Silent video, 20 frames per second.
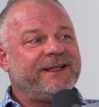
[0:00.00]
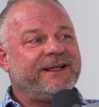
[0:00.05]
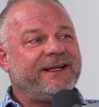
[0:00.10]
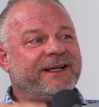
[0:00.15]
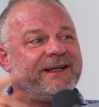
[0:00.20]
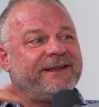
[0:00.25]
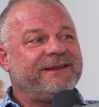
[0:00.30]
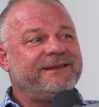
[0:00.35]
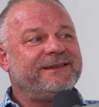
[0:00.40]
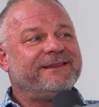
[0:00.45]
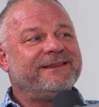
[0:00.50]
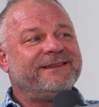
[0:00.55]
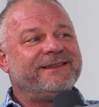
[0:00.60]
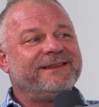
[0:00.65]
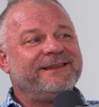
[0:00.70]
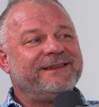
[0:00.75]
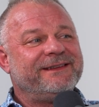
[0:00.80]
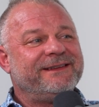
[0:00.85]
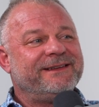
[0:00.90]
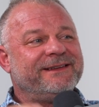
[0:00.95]
again,
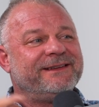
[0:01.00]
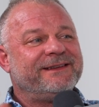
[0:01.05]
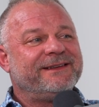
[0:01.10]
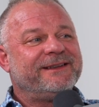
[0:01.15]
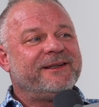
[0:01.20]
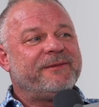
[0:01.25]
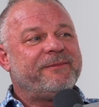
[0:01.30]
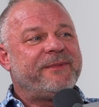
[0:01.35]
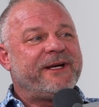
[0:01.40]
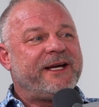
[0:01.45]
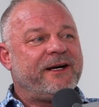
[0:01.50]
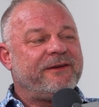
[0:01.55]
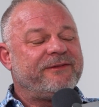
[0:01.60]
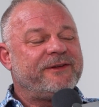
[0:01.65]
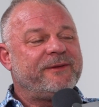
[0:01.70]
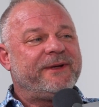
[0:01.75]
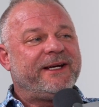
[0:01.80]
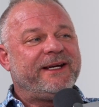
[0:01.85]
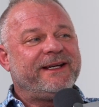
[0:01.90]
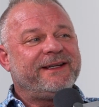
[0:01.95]
pay off
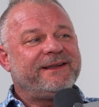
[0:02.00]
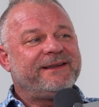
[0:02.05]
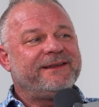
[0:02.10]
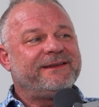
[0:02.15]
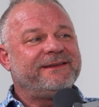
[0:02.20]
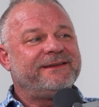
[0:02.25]
the bank.